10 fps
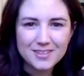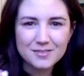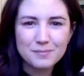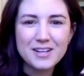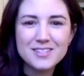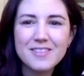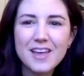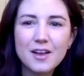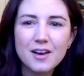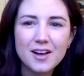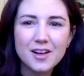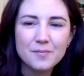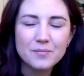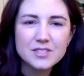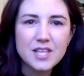pause on that
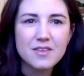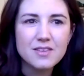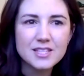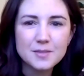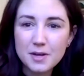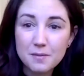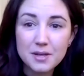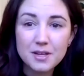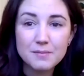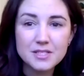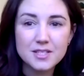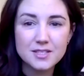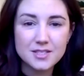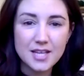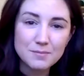because I think that's been a big
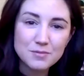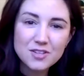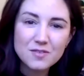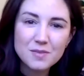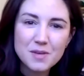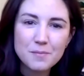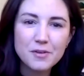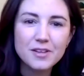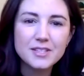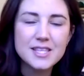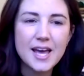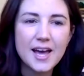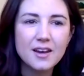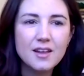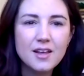misconception with people is
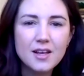that